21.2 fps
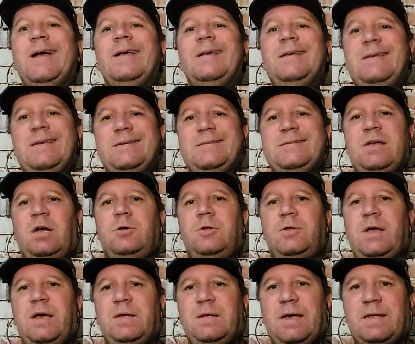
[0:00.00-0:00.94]
he's not
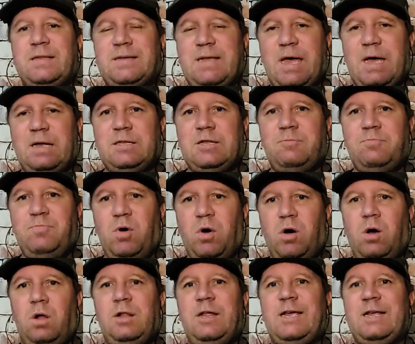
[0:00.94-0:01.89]
going to attack the
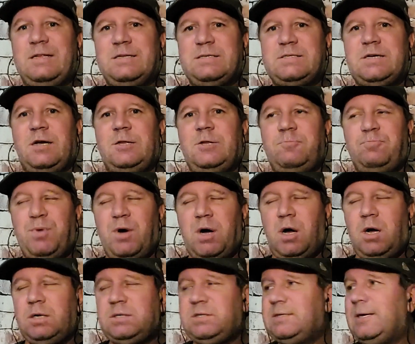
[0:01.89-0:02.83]
ball inside the
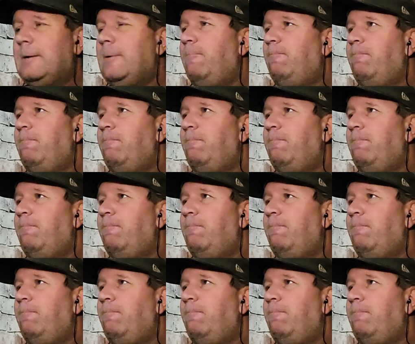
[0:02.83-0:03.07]
box.